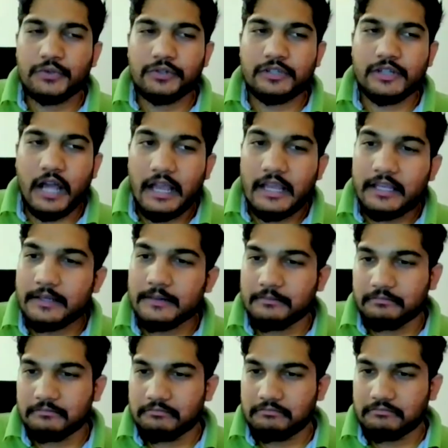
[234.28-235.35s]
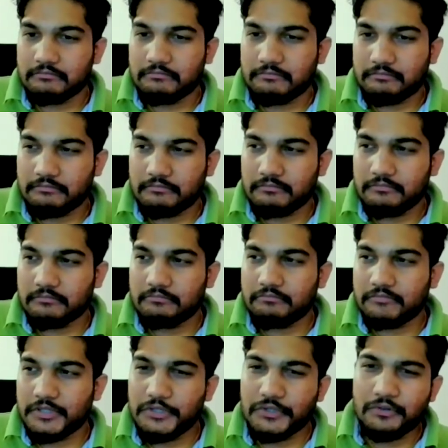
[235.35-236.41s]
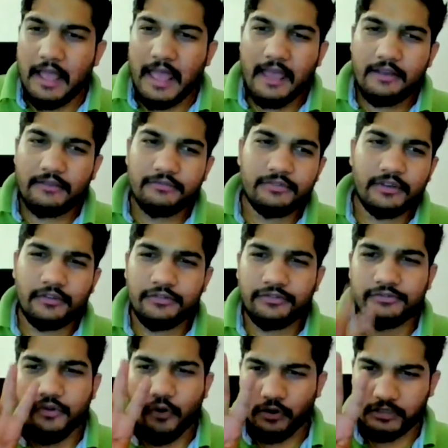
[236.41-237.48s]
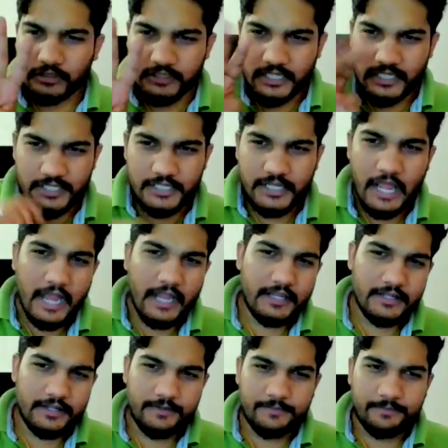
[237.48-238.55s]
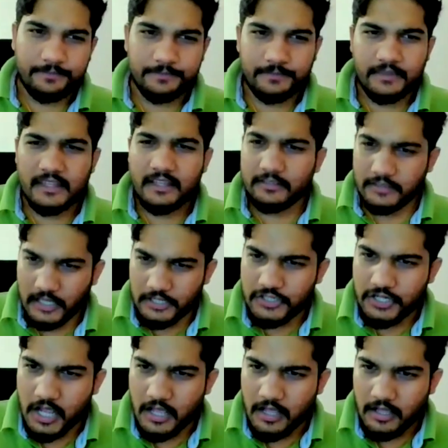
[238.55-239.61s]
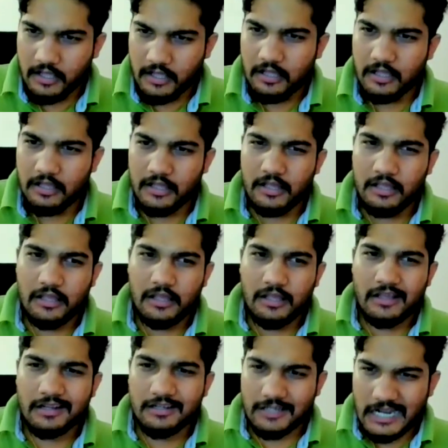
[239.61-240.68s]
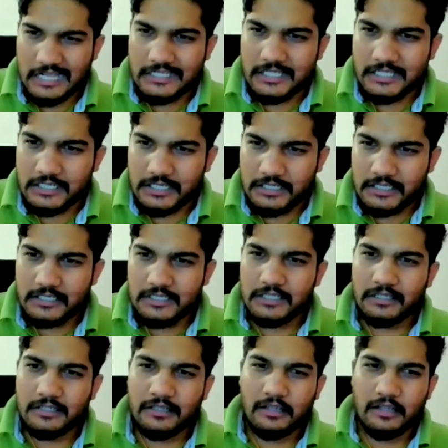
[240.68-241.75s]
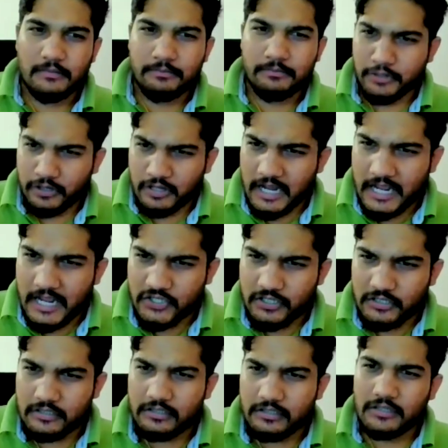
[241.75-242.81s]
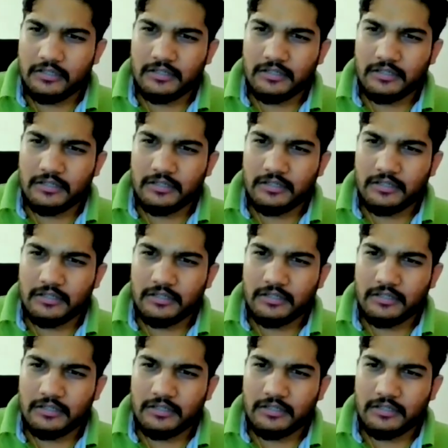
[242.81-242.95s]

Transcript: To time, you have four things in hand. Dasha, transit, progression,